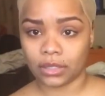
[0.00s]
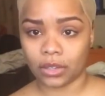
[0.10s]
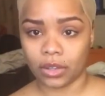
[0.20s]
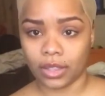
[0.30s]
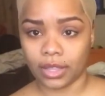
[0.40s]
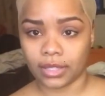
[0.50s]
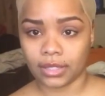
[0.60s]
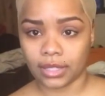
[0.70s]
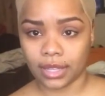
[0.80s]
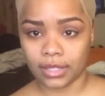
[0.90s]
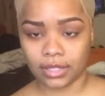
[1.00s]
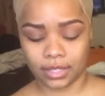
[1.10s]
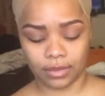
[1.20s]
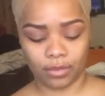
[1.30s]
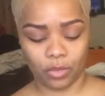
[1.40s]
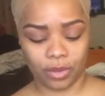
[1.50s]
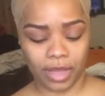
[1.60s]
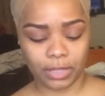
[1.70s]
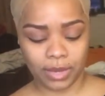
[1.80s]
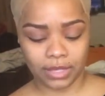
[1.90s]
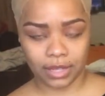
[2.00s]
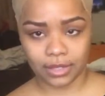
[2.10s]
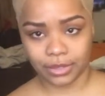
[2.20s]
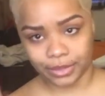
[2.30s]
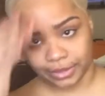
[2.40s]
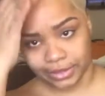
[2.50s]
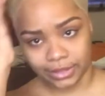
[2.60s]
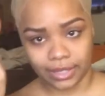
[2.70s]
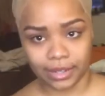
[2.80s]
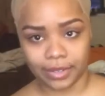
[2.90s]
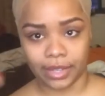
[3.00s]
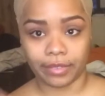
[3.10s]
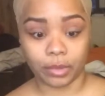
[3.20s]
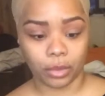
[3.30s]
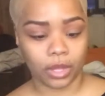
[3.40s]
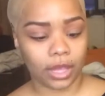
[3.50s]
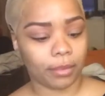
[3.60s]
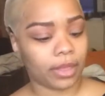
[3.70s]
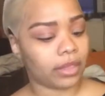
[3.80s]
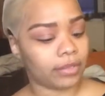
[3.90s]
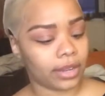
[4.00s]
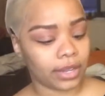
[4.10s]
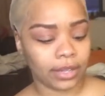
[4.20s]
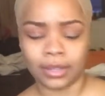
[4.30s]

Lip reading: on the inside to more match my skin tone. I already have the ball cap method ready.